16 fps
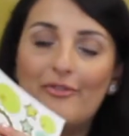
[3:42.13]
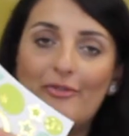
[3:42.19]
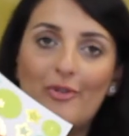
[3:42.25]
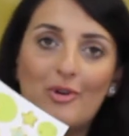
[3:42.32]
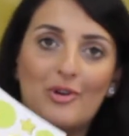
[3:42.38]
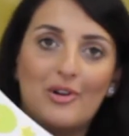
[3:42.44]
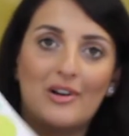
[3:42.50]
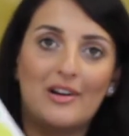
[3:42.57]

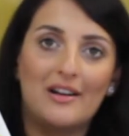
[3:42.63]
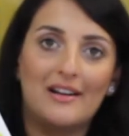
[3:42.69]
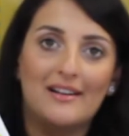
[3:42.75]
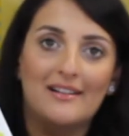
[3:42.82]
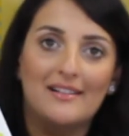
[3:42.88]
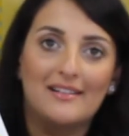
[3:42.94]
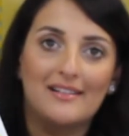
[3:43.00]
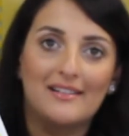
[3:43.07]

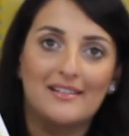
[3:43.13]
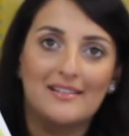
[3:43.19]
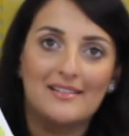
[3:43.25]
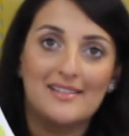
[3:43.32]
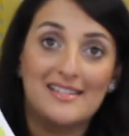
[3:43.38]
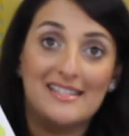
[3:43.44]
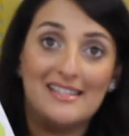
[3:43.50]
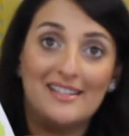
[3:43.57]
for
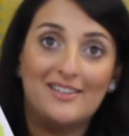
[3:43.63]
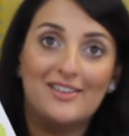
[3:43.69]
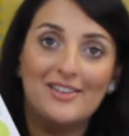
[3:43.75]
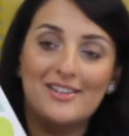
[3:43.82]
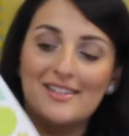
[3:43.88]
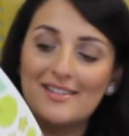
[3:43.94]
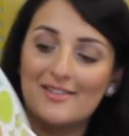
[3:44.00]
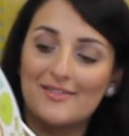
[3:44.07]

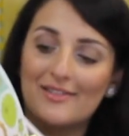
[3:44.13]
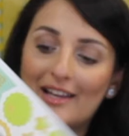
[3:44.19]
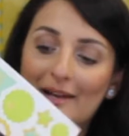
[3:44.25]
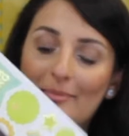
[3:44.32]
stickers,